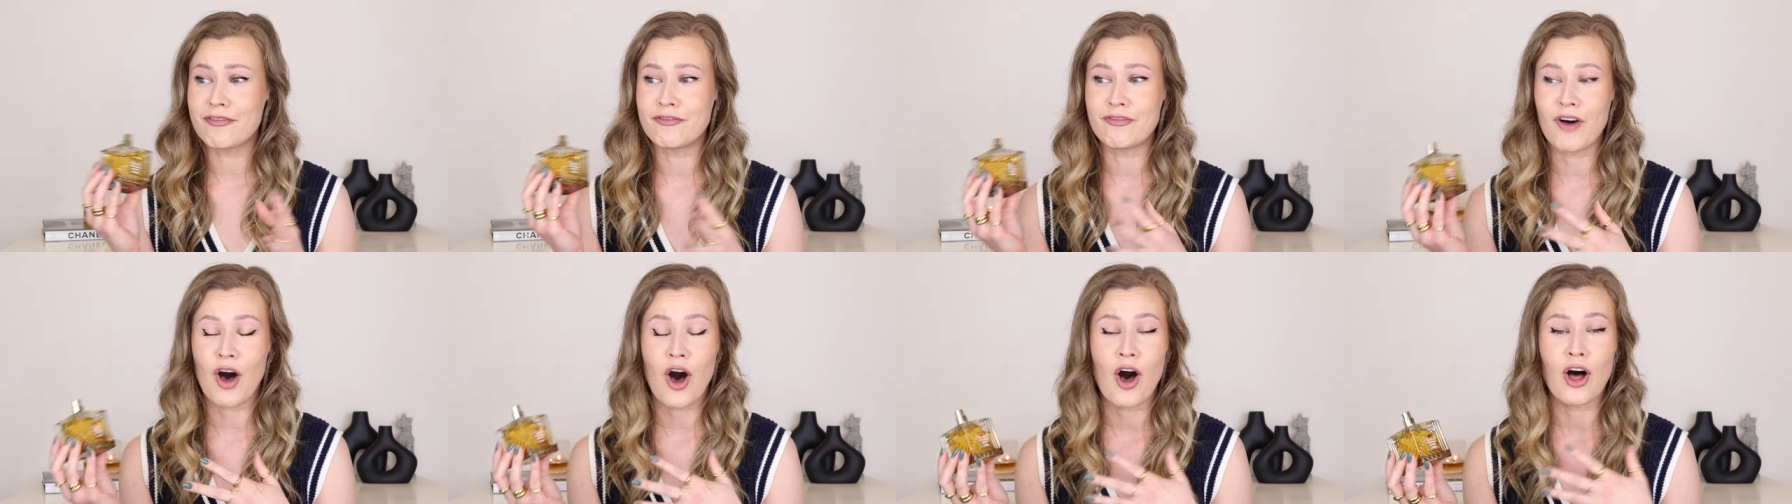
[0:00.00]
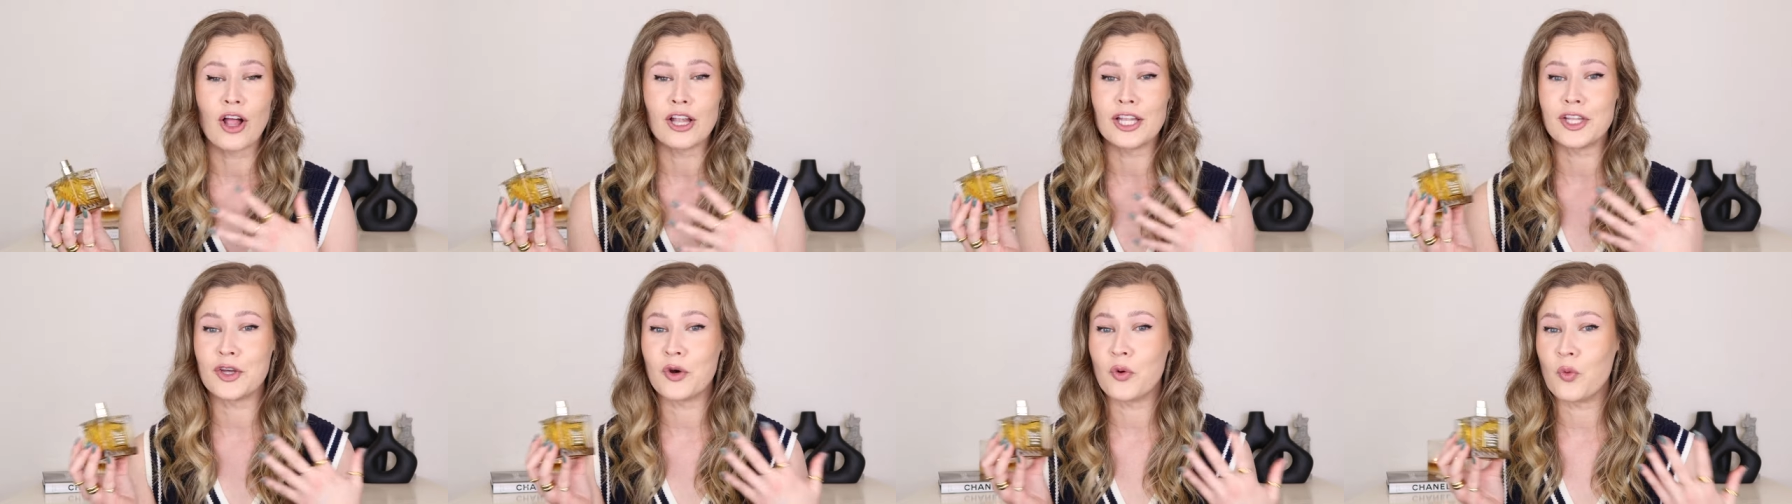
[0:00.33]

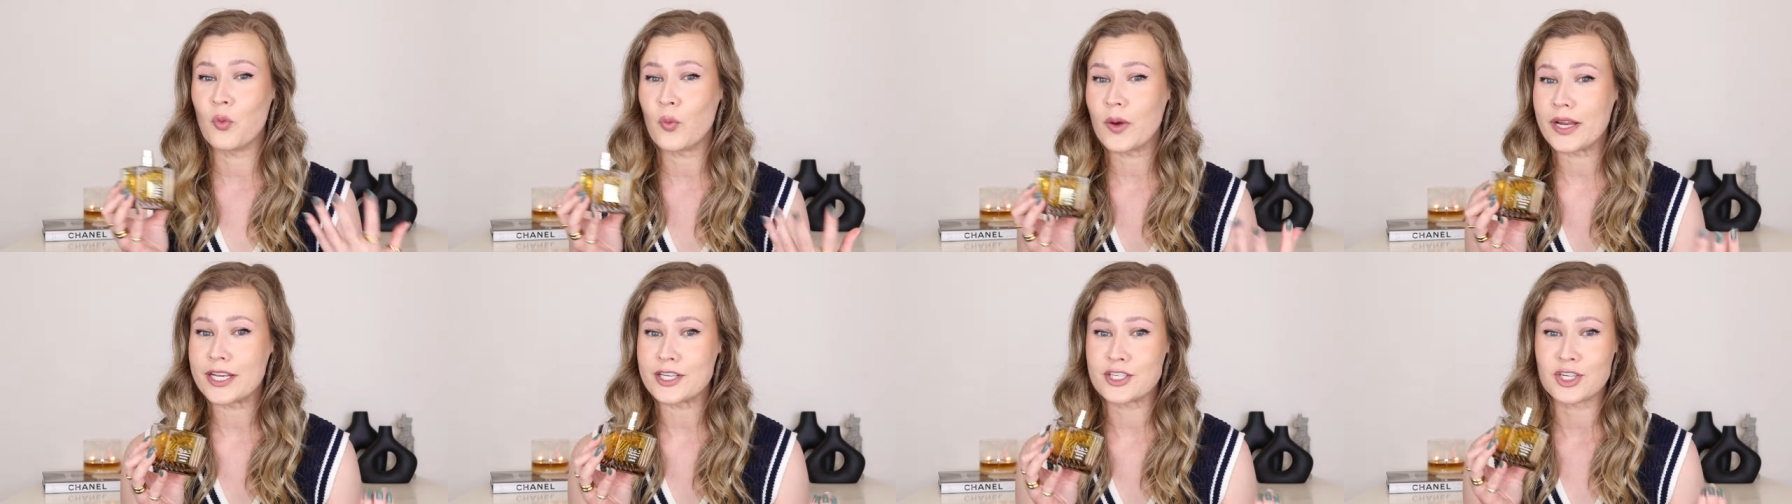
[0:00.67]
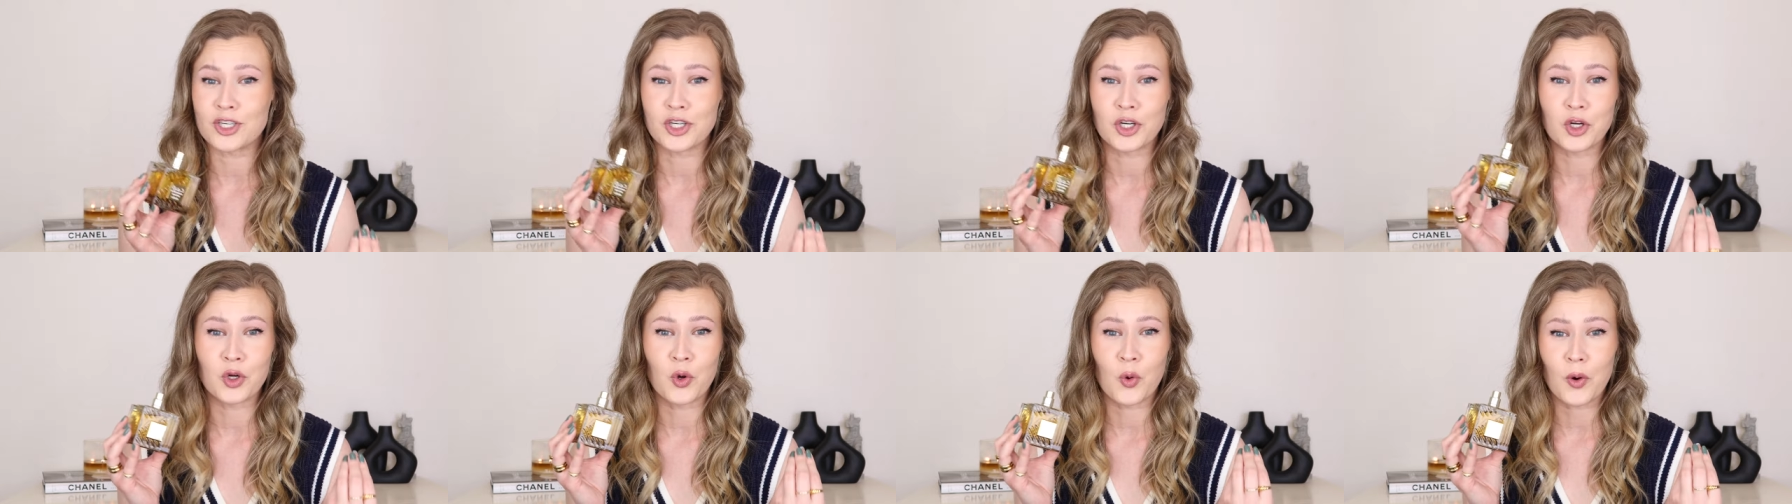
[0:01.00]
fall
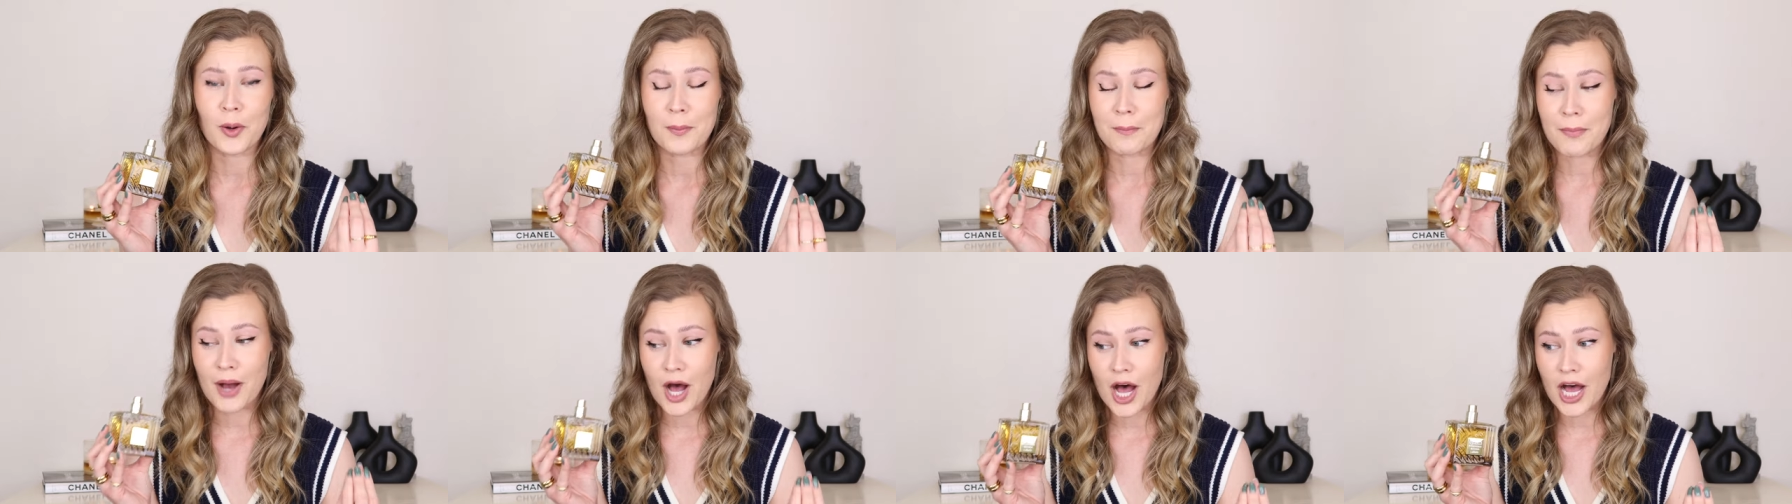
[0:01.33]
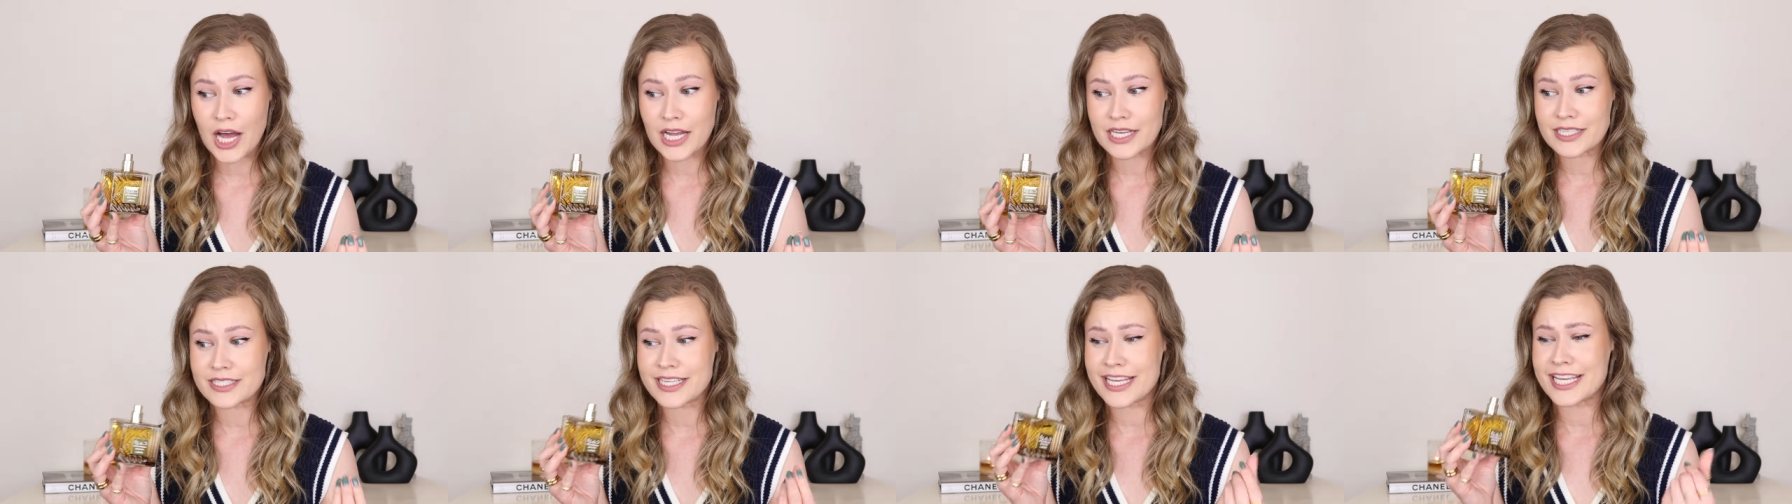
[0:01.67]
winter
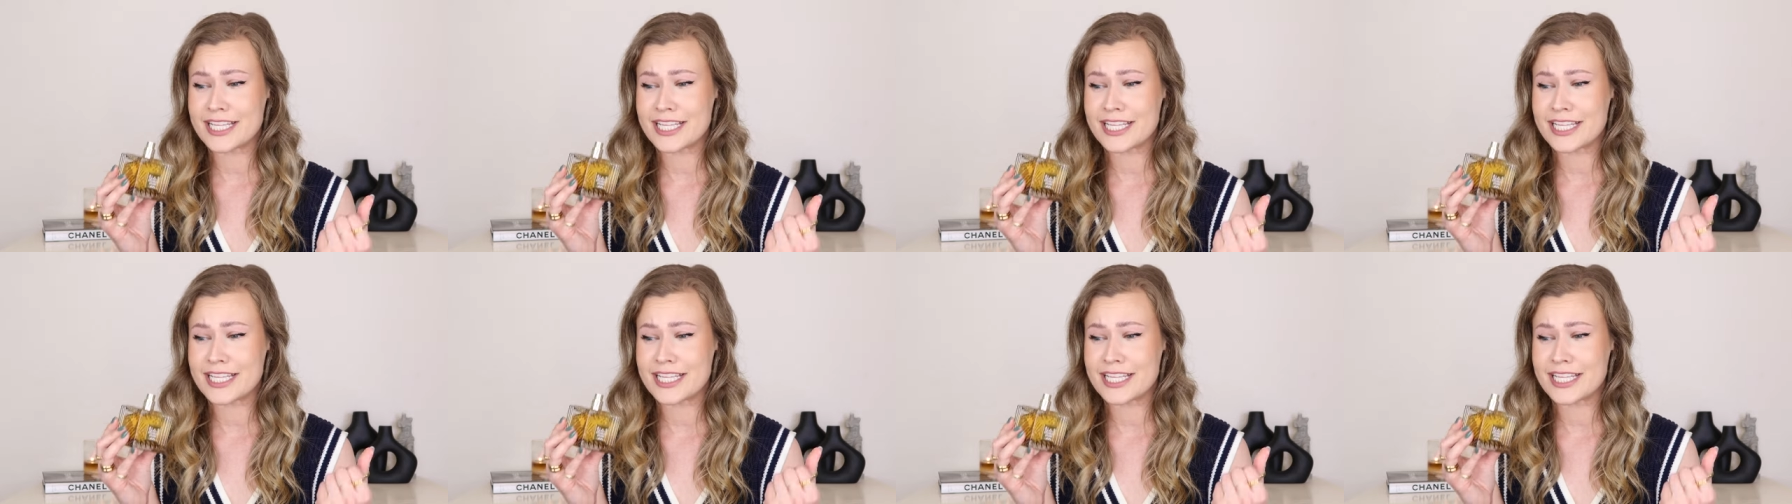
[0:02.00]
gourmand.